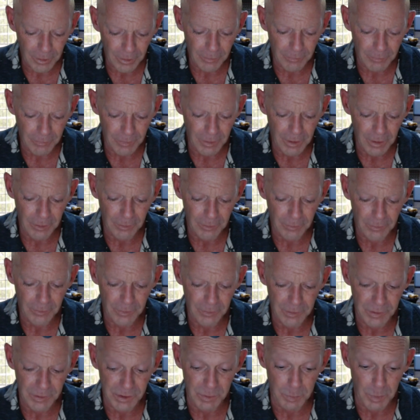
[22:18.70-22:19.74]
faith
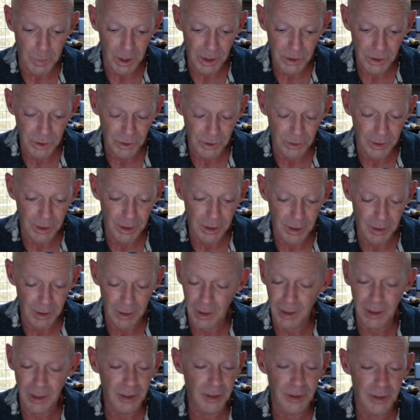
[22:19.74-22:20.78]
especially, and
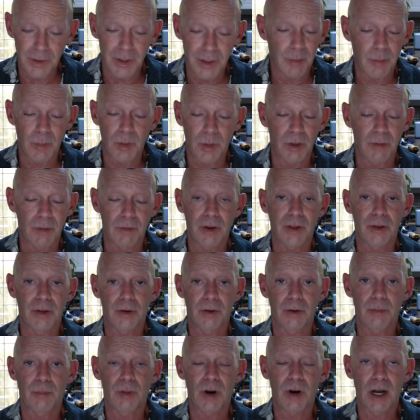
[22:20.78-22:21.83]
in a number of
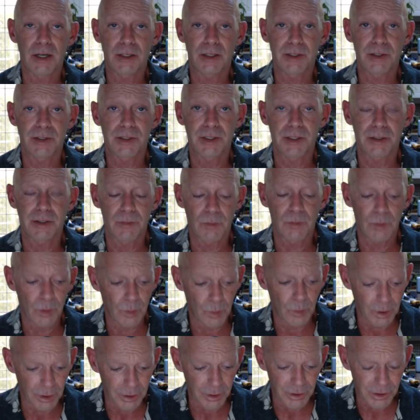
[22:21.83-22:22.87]
other practicing
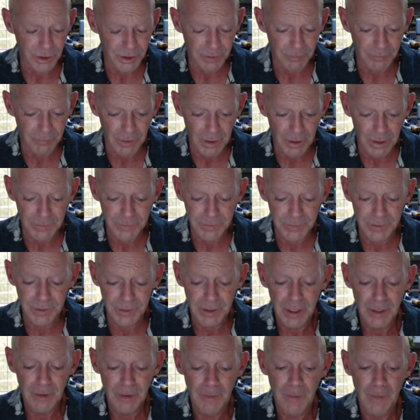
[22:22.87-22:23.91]
religious faiths,
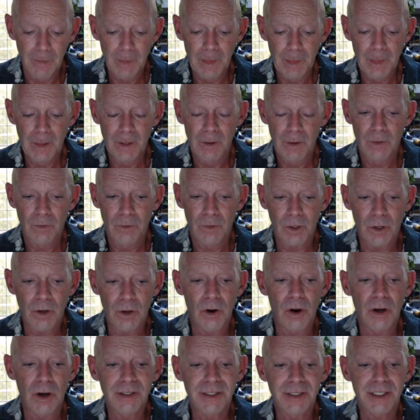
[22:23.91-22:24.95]
the
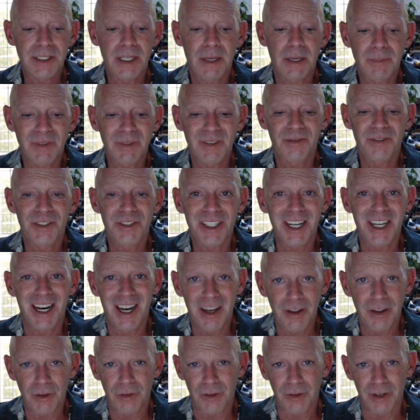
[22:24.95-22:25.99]
concept of
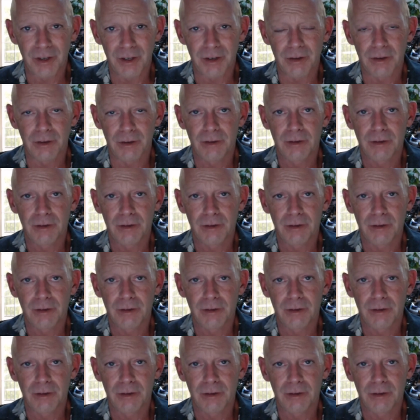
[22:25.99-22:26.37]
tithing,